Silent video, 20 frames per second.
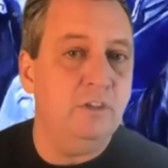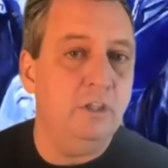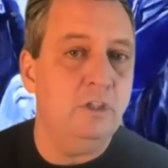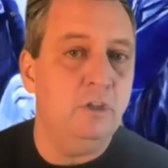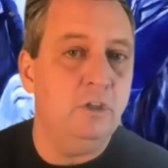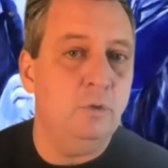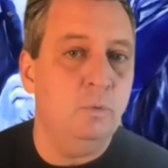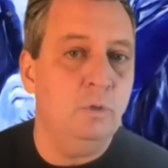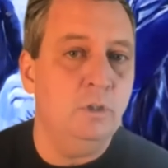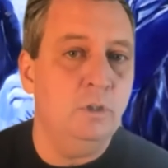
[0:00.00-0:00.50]
that
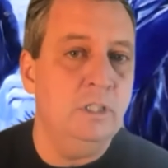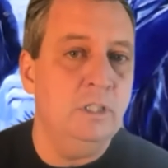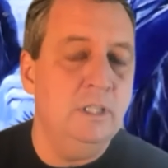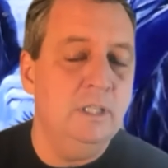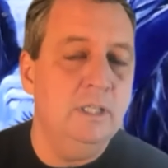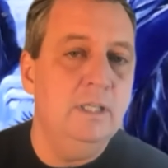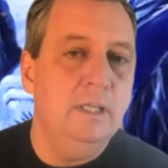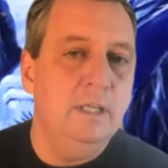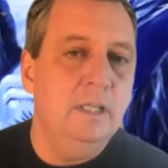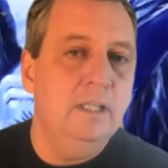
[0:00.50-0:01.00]
you would
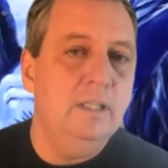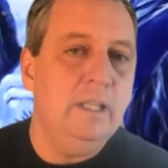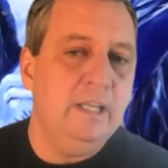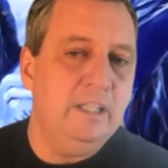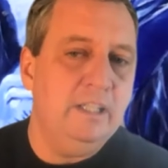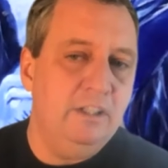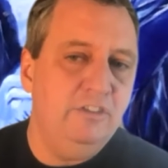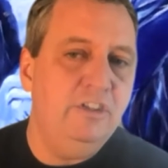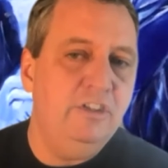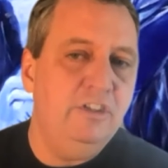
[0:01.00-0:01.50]

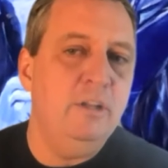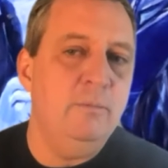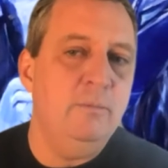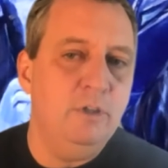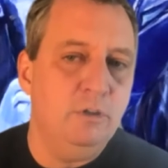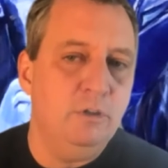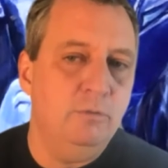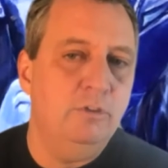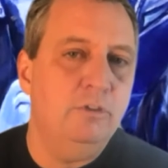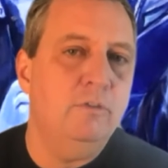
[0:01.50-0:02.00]
like to see them
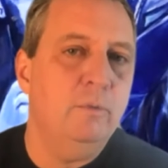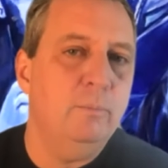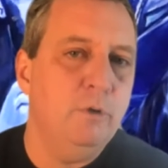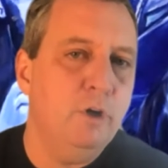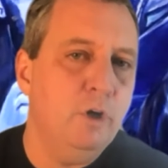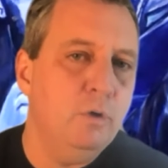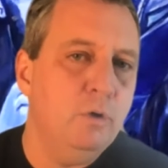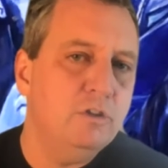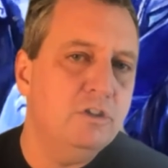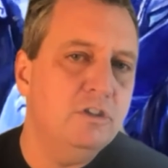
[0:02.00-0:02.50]
in terms of
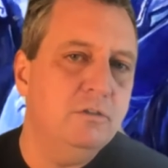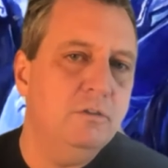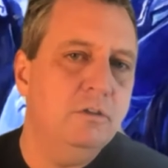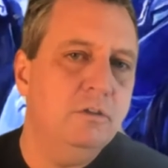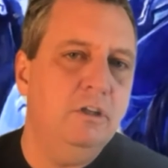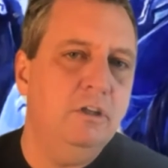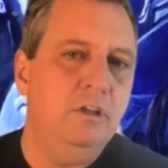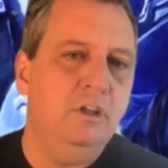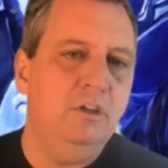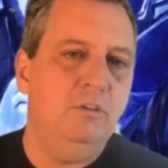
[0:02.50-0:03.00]
approach.
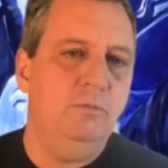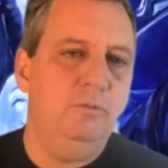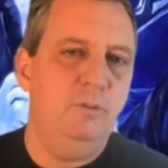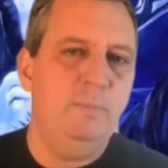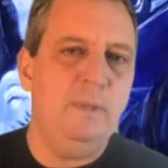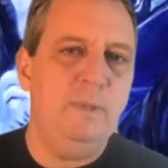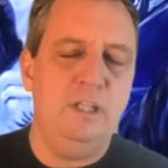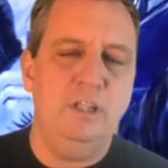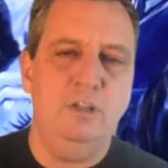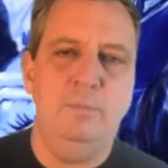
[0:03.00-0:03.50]
Could you
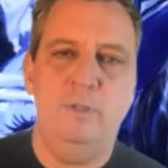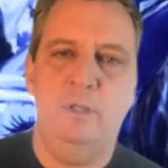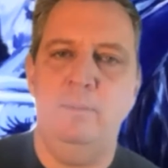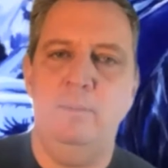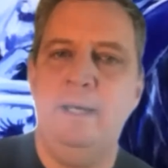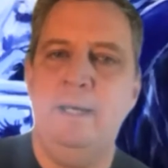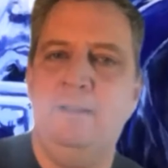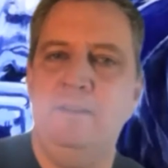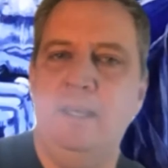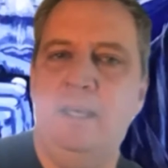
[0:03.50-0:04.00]
speak a little bit about